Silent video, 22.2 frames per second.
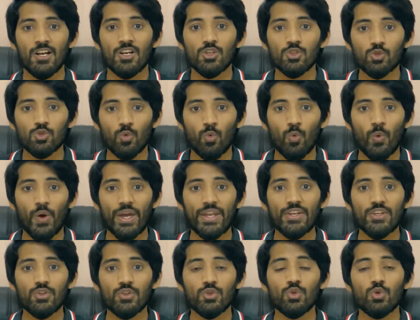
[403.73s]
So
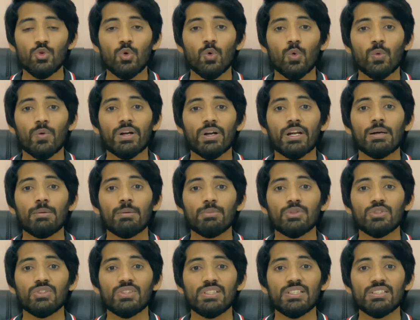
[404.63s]
when you overcome
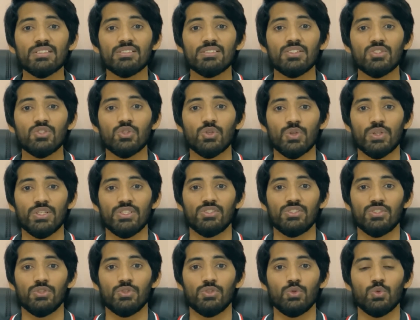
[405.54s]
on this
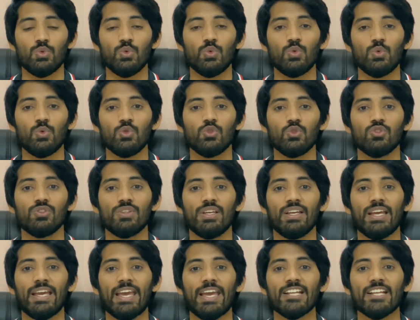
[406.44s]
situation, you
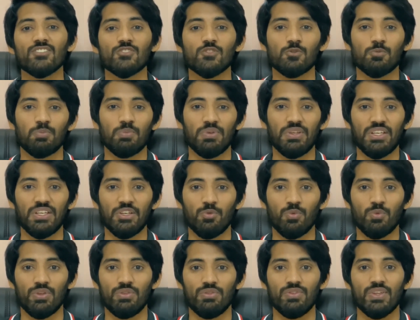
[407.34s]
can speak
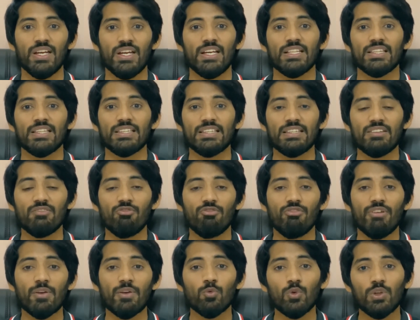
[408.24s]
with,
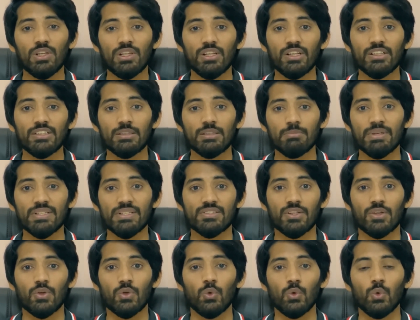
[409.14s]
when we learn the
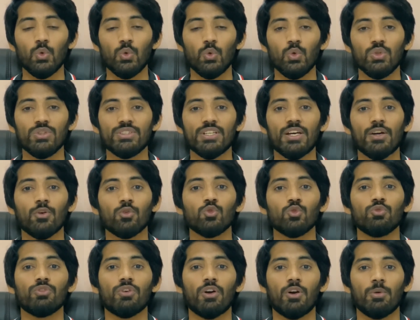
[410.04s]
basic rules, how
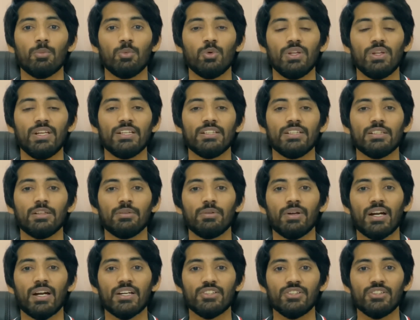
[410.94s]
to formulate
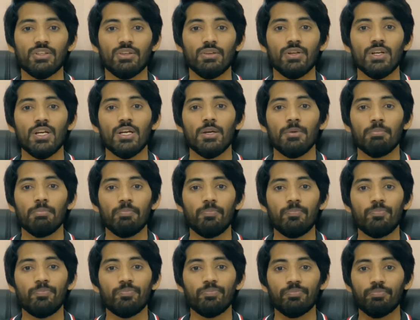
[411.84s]

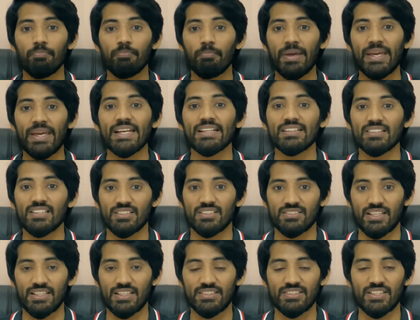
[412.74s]
and make the
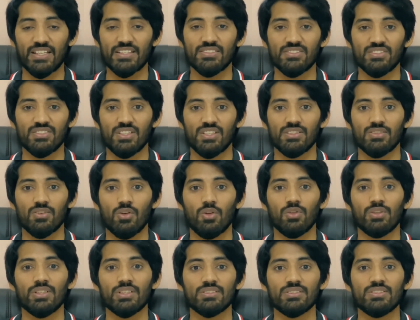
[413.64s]
sentences, all
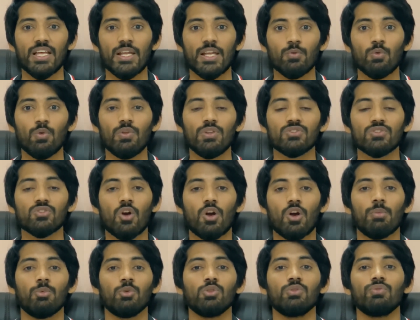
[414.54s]
this, then we will talk
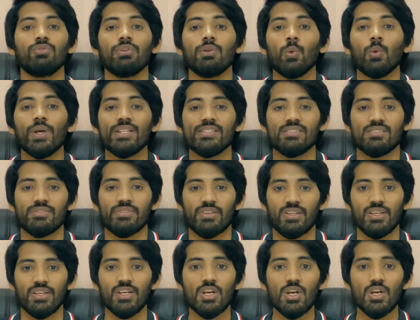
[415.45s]
about
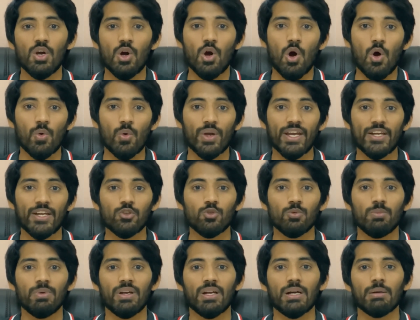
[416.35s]
fluency. How can you
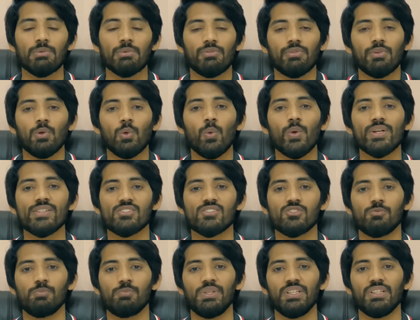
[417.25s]
become a fluent
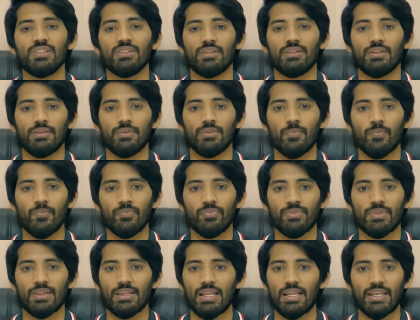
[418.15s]
speaker,
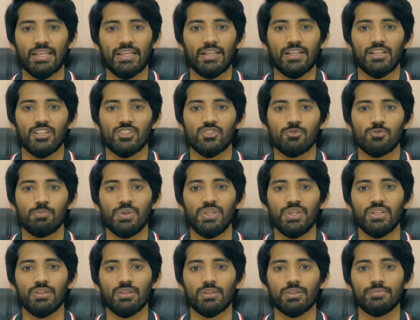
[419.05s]
like English
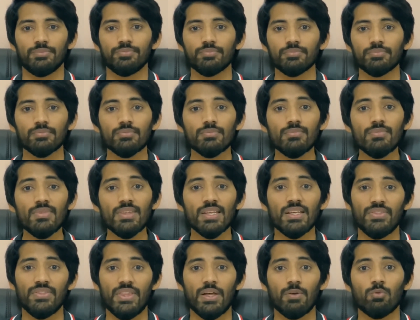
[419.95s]
speaker?
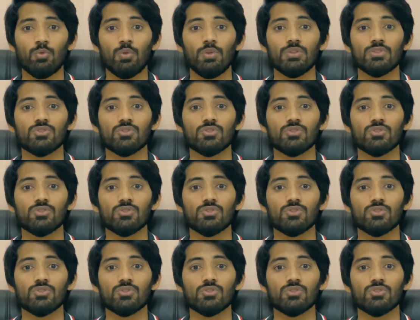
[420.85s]
Then we will